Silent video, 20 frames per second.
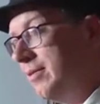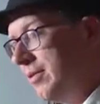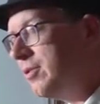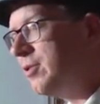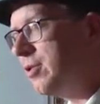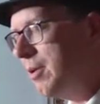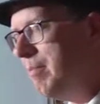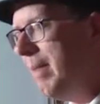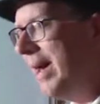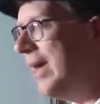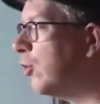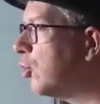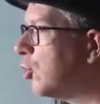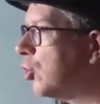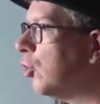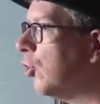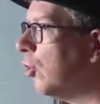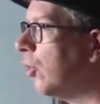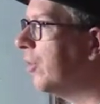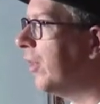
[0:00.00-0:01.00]
to make
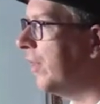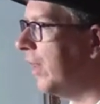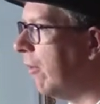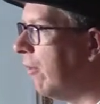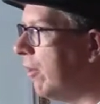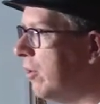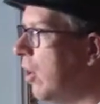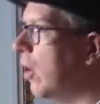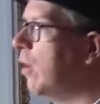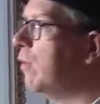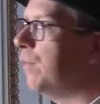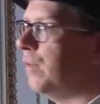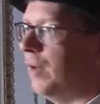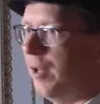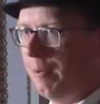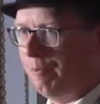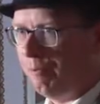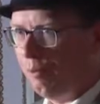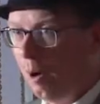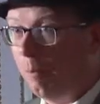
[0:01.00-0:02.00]
sure that there are no
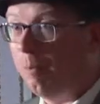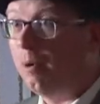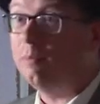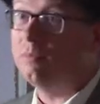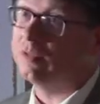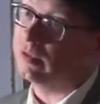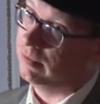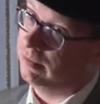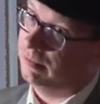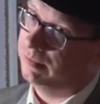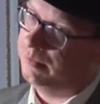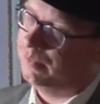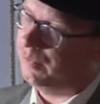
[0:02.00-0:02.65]
further problems and